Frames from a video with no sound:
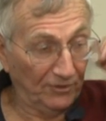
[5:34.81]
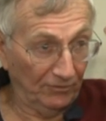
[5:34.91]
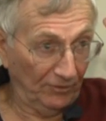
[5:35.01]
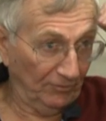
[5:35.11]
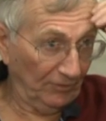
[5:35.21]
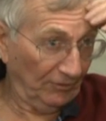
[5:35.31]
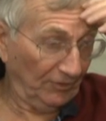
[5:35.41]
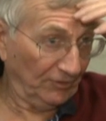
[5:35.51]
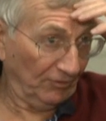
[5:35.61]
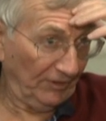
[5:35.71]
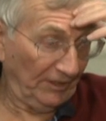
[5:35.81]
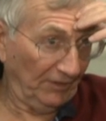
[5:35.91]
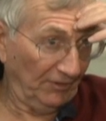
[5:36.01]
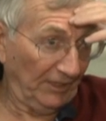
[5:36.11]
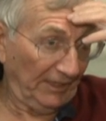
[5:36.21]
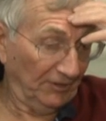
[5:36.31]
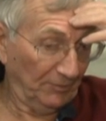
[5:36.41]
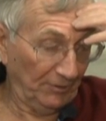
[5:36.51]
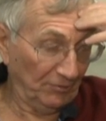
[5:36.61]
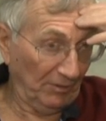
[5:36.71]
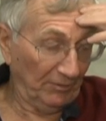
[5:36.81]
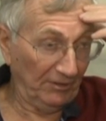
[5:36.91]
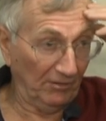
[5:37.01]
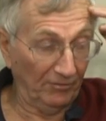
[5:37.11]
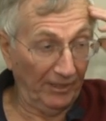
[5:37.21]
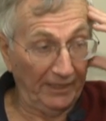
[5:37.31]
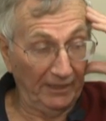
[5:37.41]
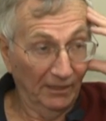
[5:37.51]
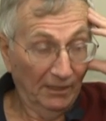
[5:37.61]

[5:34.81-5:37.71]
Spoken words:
You know the story the other day. There's been trouble there already.